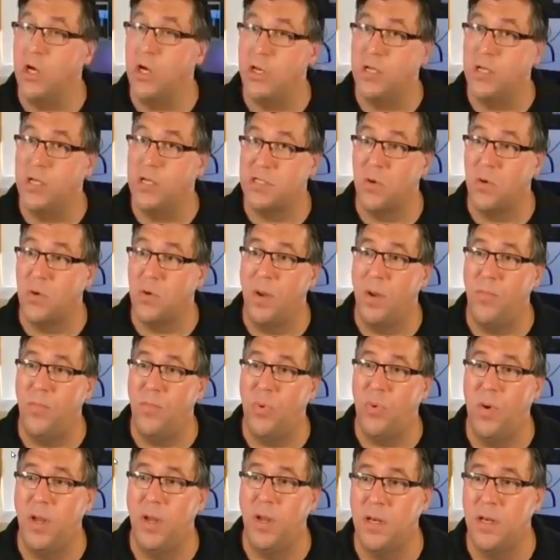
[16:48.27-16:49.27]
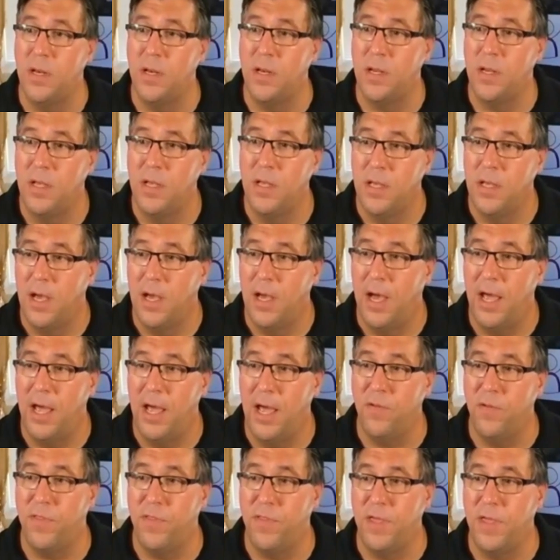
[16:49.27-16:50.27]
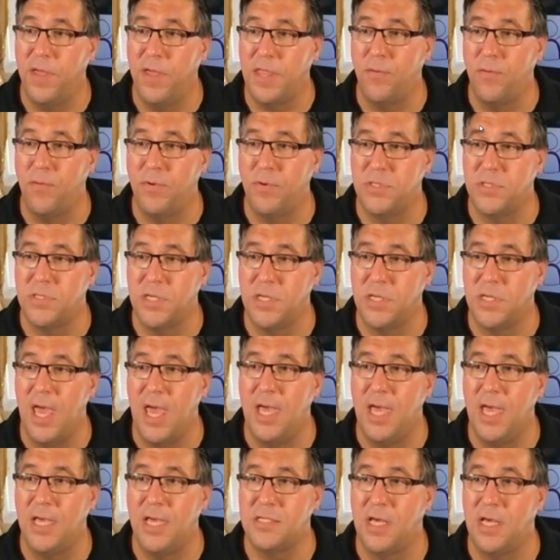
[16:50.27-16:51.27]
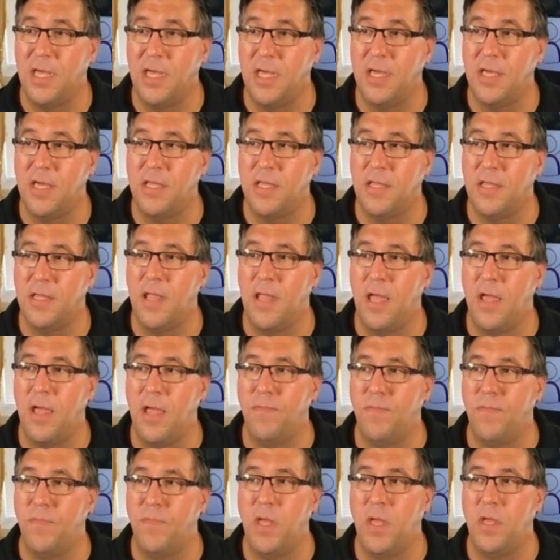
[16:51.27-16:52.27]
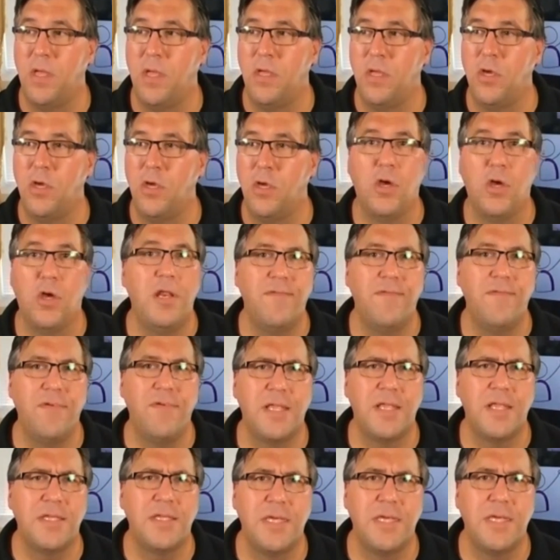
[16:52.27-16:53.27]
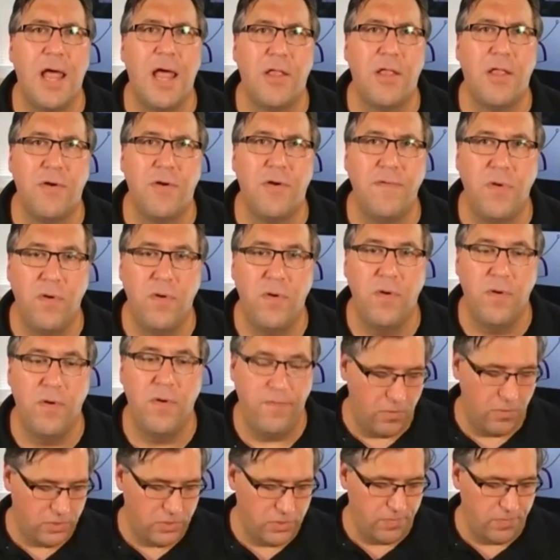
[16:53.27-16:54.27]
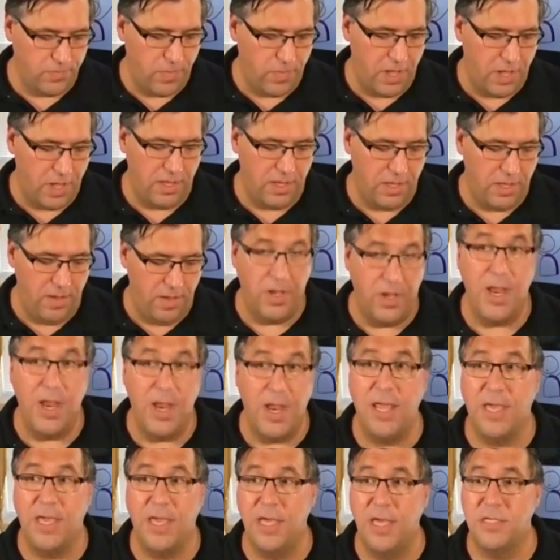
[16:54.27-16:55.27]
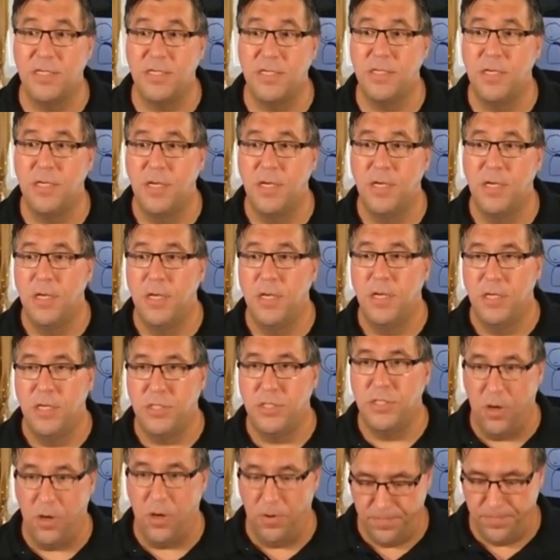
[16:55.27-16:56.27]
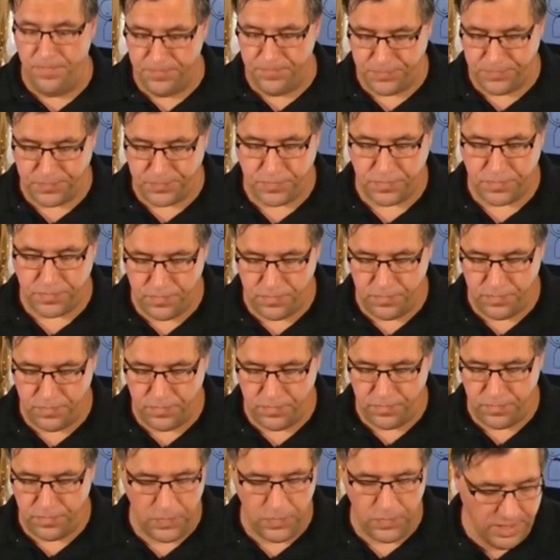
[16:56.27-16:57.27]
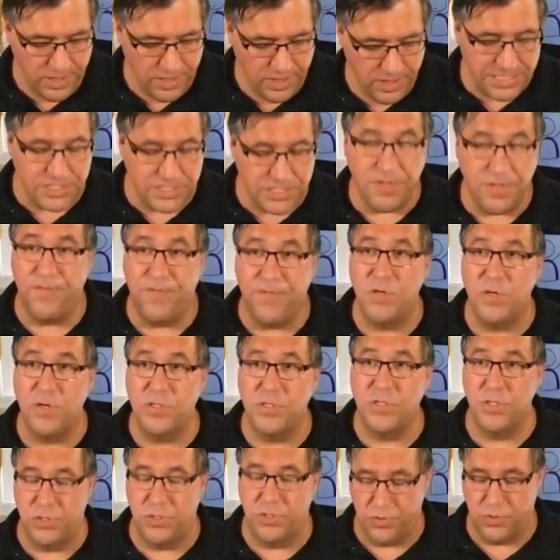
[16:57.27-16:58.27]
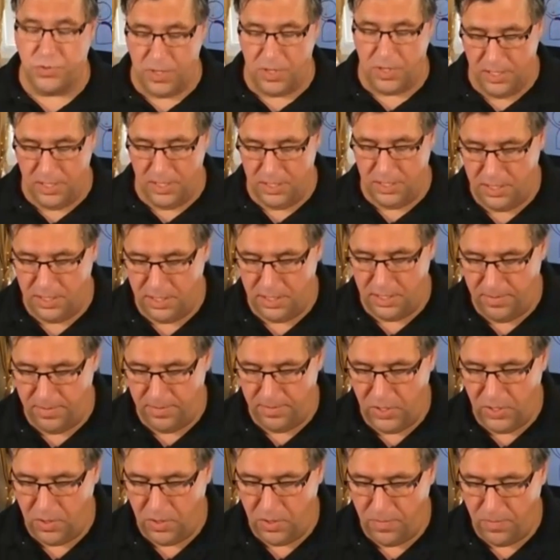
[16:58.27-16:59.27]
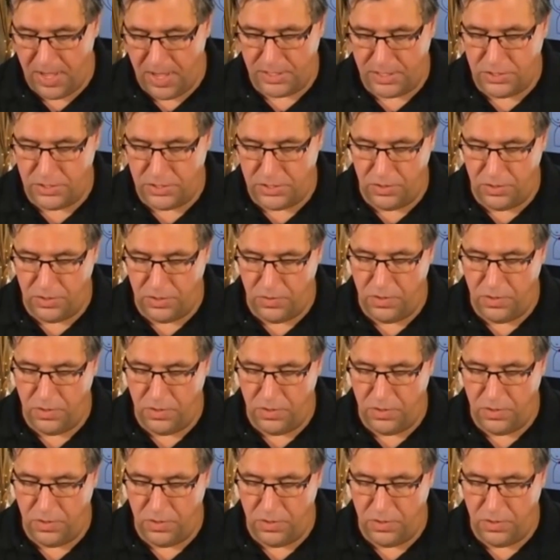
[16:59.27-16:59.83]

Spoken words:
at one point, I don't think that was the case. I think you couldn't even get to gallery view if there was spotlight. But in any case, so that's the first constraint. Let me go back to